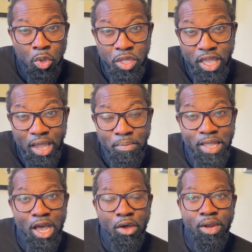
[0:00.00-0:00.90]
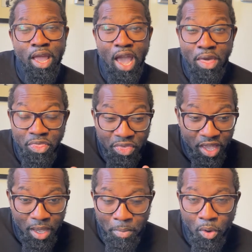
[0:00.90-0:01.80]
the game down, and
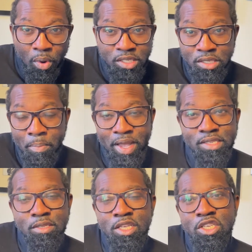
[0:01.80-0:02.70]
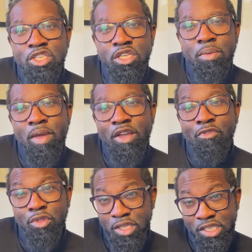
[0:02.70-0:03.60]
think about what's the best decision to make
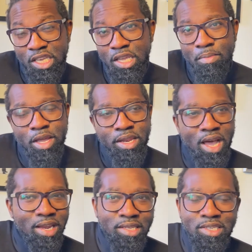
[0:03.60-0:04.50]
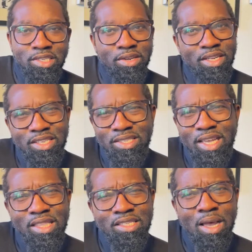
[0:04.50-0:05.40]
for the team and not necessarily just
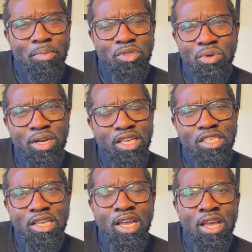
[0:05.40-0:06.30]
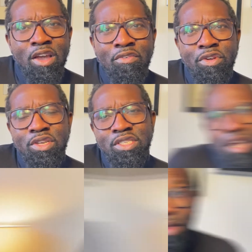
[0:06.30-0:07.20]
take these opportunities for
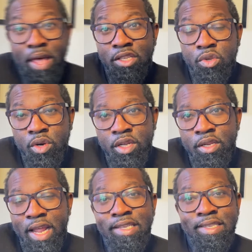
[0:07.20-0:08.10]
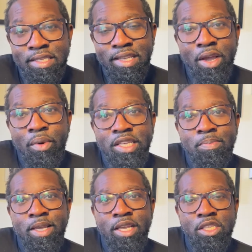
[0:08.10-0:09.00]
yourself. And that sort of nicely segues
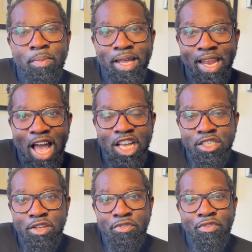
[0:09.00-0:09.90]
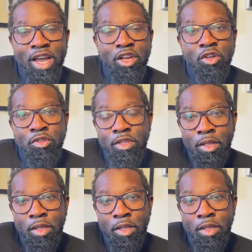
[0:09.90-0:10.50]
me into my last and final